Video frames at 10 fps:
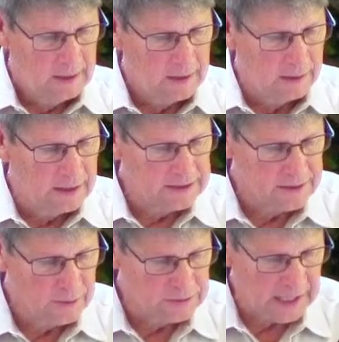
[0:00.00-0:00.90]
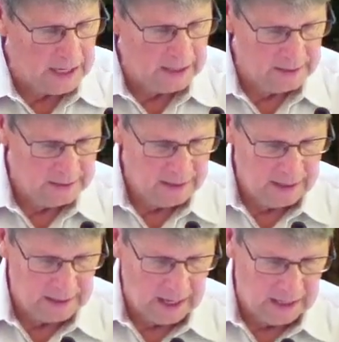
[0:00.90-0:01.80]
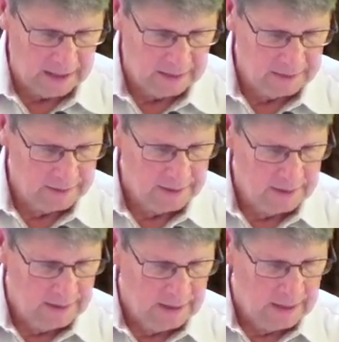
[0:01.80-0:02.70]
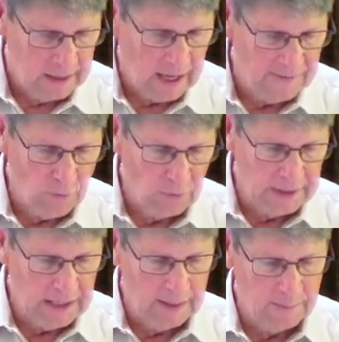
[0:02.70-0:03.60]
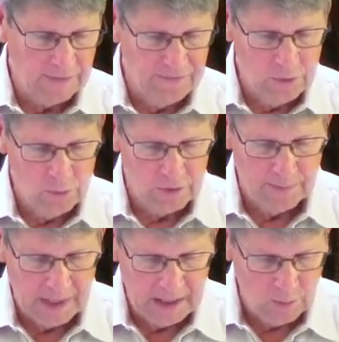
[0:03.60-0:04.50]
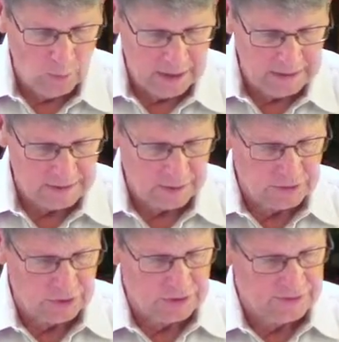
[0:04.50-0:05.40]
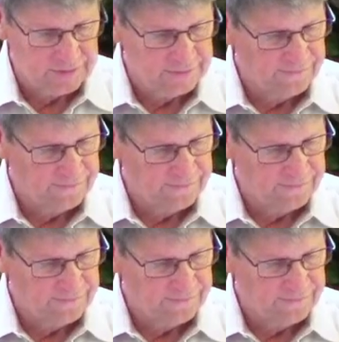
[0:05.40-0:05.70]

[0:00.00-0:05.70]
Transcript: The list goes on, and I've only named a few of the many ways our church